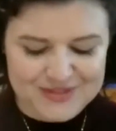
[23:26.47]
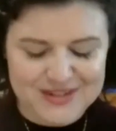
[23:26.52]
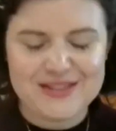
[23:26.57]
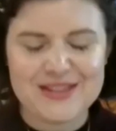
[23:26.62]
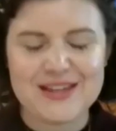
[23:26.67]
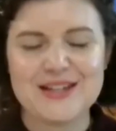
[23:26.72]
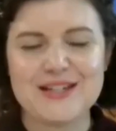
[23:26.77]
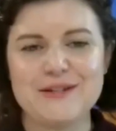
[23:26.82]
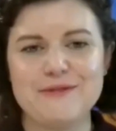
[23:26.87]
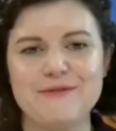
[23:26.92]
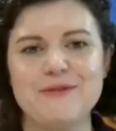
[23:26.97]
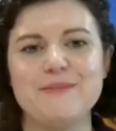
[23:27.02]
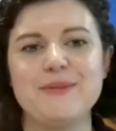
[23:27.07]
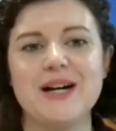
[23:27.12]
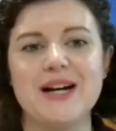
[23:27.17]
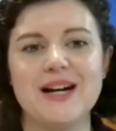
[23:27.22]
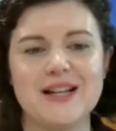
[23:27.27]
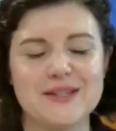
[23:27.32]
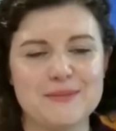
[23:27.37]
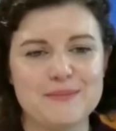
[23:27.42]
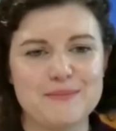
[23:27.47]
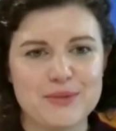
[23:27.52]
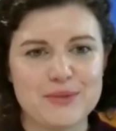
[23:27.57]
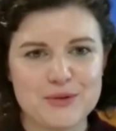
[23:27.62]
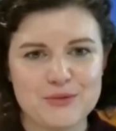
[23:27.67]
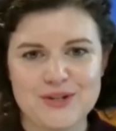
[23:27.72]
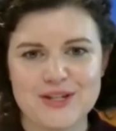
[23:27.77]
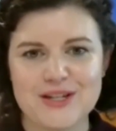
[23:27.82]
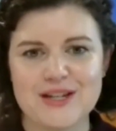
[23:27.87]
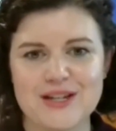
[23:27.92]
their different parts and
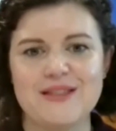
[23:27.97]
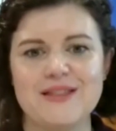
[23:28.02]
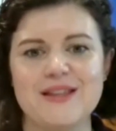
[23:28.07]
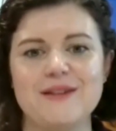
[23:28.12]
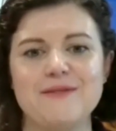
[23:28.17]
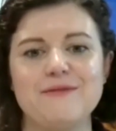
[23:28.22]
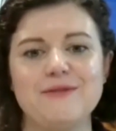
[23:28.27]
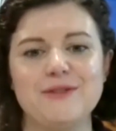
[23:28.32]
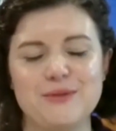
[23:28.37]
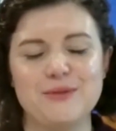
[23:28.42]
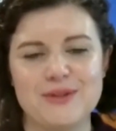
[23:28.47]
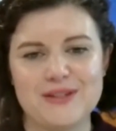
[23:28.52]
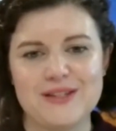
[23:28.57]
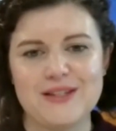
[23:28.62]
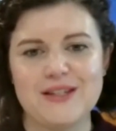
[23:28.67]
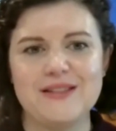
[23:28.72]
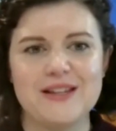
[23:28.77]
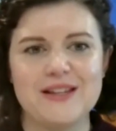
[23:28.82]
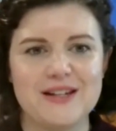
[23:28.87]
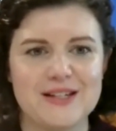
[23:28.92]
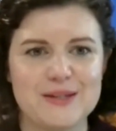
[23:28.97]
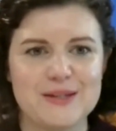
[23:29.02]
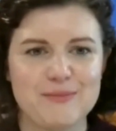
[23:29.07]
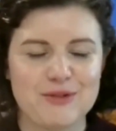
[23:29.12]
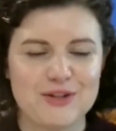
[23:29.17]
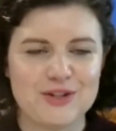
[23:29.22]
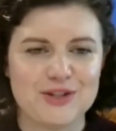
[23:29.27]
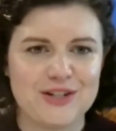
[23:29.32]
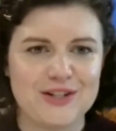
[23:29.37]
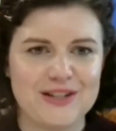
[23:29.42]
building in that fluency and that
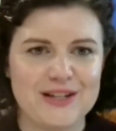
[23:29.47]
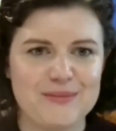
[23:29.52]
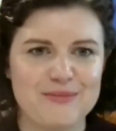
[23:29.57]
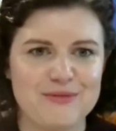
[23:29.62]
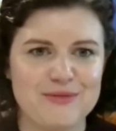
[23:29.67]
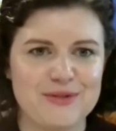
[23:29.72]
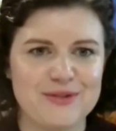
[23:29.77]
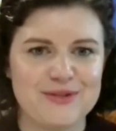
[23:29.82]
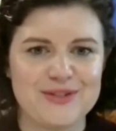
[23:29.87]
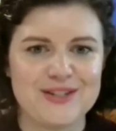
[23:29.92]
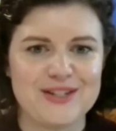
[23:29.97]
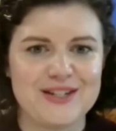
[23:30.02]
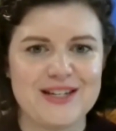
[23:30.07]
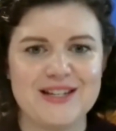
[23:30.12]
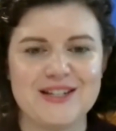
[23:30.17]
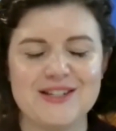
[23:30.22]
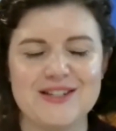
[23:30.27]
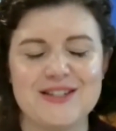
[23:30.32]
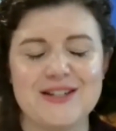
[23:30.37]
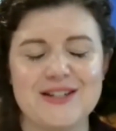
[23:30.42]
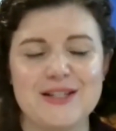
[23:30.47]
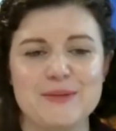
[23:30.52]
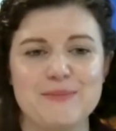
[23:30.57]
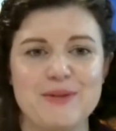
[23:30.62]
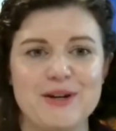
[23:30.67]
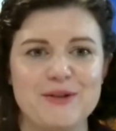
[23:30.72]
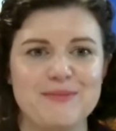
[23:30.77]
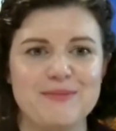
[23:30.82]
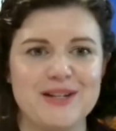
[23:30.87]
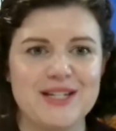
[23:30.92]
expression and that prosody, and just
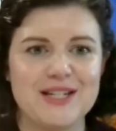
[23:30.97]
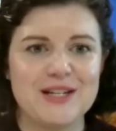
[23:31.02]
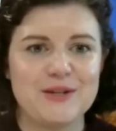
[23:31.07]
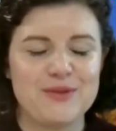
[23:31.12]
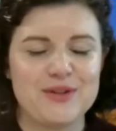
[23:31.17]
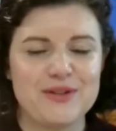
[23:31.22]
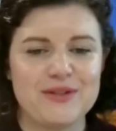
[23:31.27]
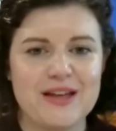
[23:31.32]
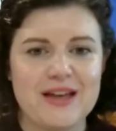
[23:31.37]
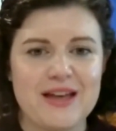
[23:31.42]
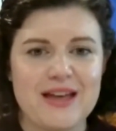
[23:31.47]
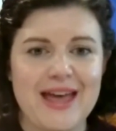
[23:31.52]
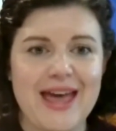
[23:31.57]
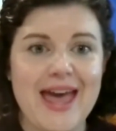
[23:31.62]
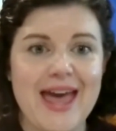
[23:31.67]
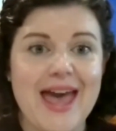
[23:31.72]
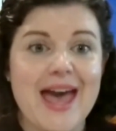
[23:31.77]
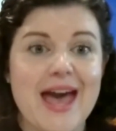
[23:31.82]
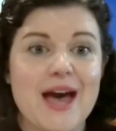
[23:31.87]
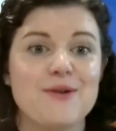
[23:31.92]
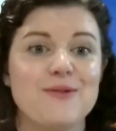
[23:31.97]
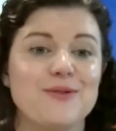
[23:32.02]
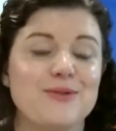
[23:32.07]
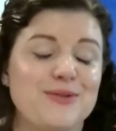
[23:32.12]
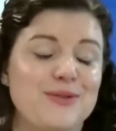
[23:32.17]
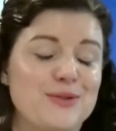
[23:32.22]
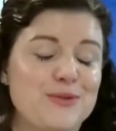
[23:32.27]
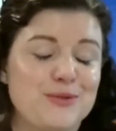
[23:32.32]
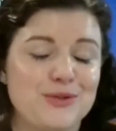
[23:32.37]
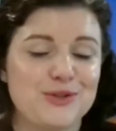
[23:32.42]
experimenting with
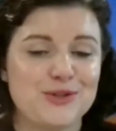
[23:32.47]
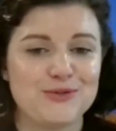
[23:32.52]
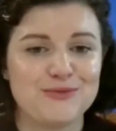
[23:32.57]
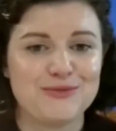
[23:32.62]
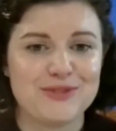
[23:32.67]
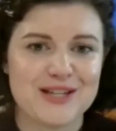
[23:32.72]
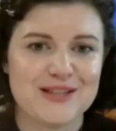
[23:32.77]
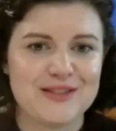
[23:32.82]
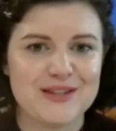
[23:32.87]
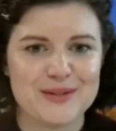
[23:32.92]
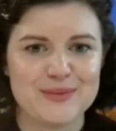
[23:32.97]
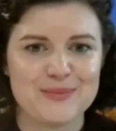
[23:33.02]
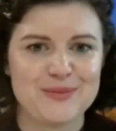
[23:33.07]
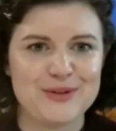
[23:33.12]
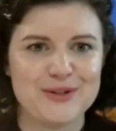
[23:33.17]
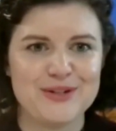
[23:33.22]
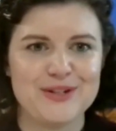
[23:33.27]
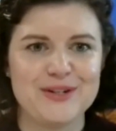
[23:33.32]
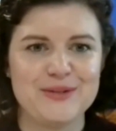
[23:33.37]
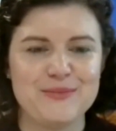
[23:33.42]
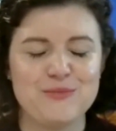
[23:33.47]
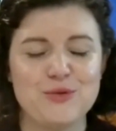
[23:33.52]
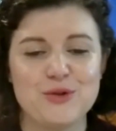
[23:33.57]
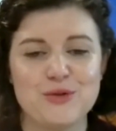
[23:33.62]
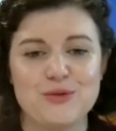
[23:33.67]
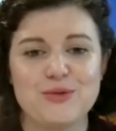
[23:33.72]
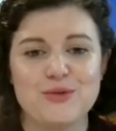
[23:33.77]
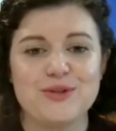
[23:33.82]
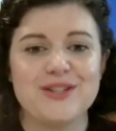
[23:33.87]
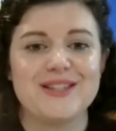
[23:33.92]
how could you read this word and
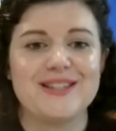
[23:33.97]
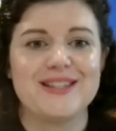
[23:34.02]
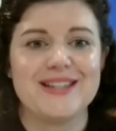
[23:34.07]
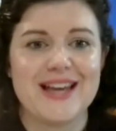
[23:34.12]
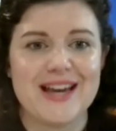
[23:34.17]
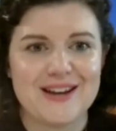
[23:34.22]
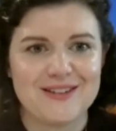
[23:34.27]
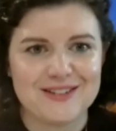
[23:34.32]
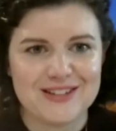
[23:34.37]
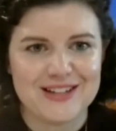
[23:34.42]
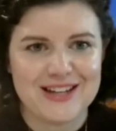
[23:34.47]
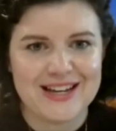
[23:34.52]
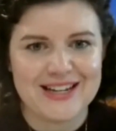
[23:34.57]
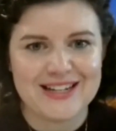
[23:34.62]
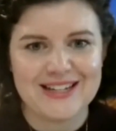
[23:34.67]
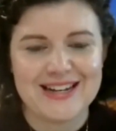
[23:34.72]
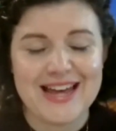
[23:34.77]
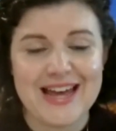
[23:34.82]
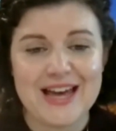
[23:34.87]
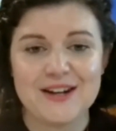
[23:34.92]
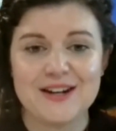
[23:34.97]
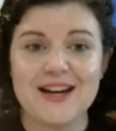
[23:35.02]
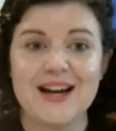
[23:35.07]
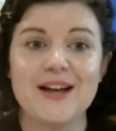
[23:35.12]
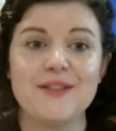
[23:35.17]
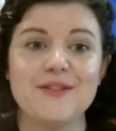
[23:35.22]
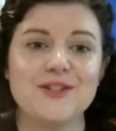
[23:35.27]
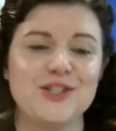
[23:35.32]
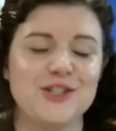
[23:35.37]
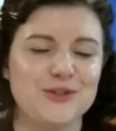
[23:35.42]
what could it sound like, and how do
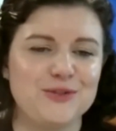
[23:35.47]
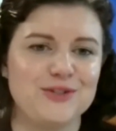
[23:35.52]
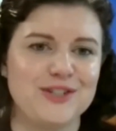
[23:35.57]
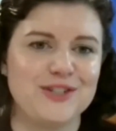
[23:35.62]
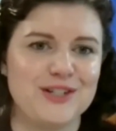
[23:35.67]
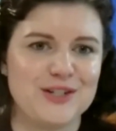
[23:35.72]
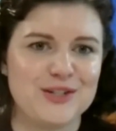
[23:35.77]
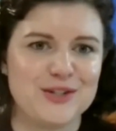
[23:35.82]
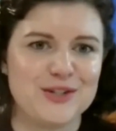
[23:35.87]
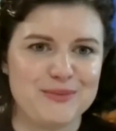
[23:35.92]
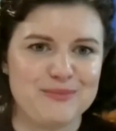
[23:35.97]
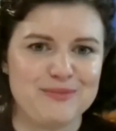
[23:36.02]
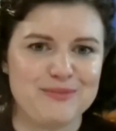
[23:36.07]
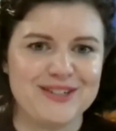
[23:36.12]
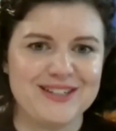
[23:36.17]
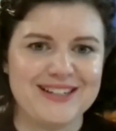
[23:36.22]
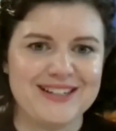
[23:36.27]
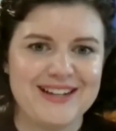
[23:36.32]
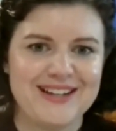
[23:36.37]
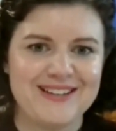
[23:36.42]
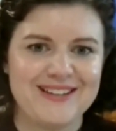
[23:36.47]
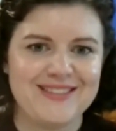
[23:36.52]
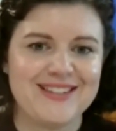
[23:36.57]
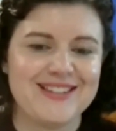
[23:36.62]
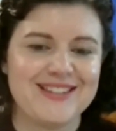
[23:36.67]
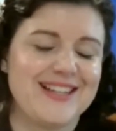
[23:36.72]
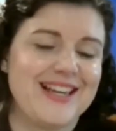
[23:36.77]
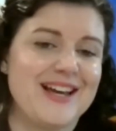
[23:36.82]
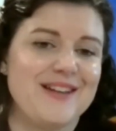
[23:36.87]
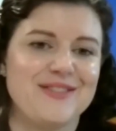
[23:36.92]
other children interpret the
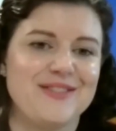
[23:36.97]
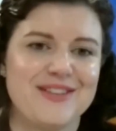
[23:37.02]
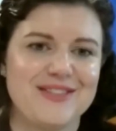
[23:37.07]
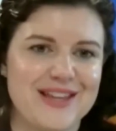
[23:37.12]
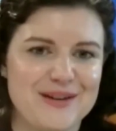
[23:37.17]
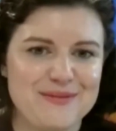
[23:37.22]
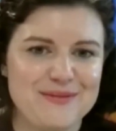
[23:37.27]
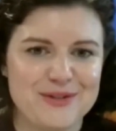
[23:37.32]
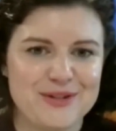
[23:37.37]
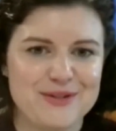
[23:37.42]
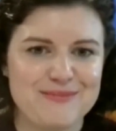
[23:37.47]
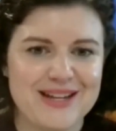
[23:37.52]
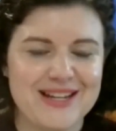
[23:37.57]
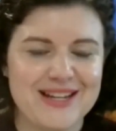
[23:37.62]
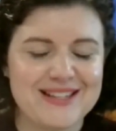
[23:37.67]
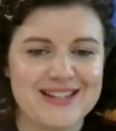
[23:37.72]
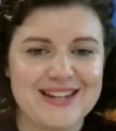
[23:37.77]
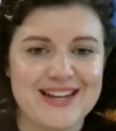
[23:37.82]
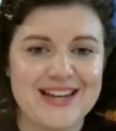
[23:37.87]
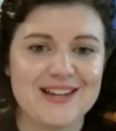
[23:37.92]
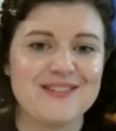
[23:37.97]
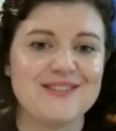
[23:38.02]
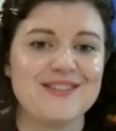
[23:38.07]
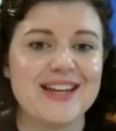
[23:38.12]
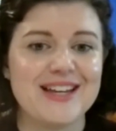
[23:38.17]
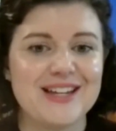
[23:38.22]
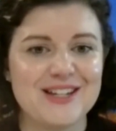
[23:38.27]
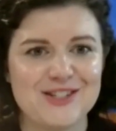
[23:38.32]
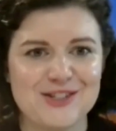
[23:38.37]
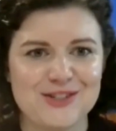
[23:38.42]
sound that word makes, and how do
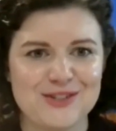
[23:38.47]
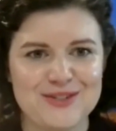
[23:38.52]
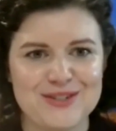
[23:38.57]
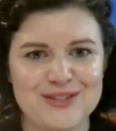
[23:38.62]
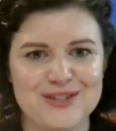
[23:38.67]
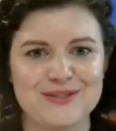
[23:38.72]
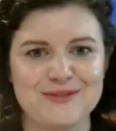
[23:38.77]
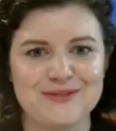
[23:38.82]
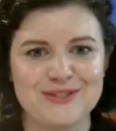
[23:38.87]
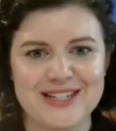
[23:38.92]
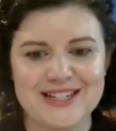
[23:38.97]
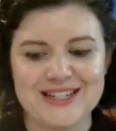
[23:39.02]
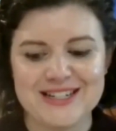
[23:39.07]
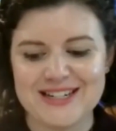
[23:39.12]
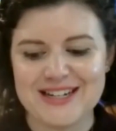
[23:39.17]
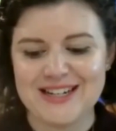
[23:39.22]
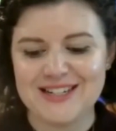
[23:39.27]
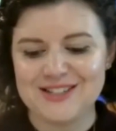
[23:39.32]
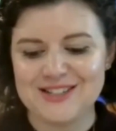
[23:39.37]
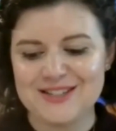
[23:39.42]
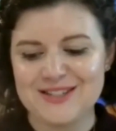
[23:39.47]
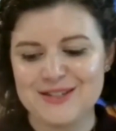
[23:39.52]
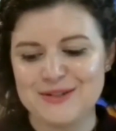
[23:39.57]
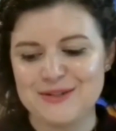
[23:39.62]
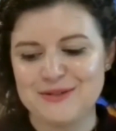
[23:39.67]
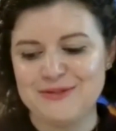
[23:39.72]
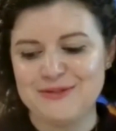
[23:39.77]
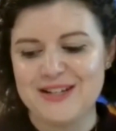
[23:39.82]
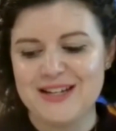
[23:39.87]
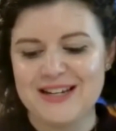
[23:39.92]
they choose to read it, and just sort
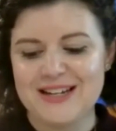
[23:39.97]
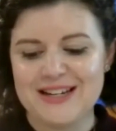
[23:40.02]
of